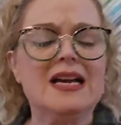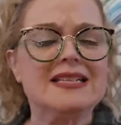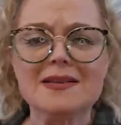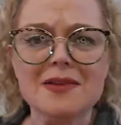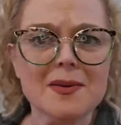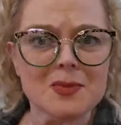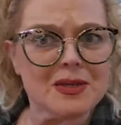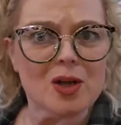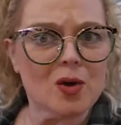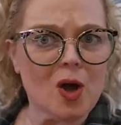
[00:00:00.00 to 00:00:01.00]
Sometimes
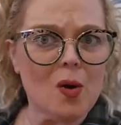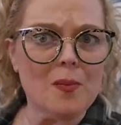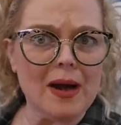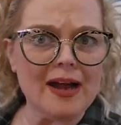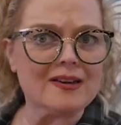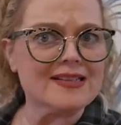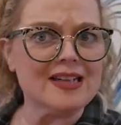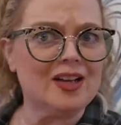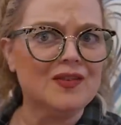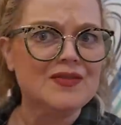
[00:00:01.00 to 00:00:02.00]
we don't go and buy
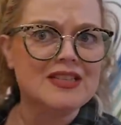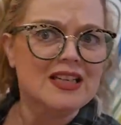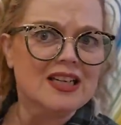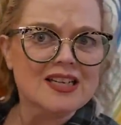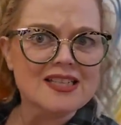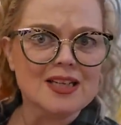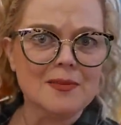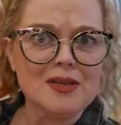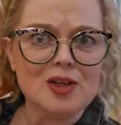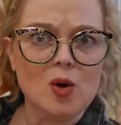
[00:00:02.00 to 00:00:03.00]
ourselves
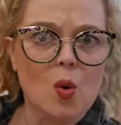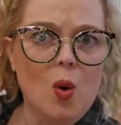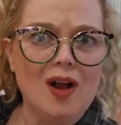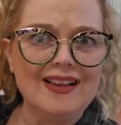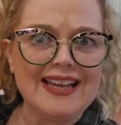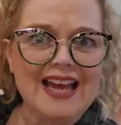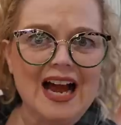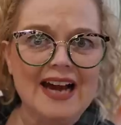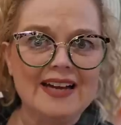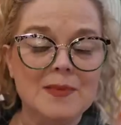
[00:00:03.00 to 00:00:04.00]
some, you know, quality
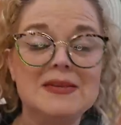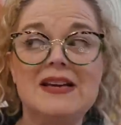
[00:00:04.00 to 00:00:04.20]
items.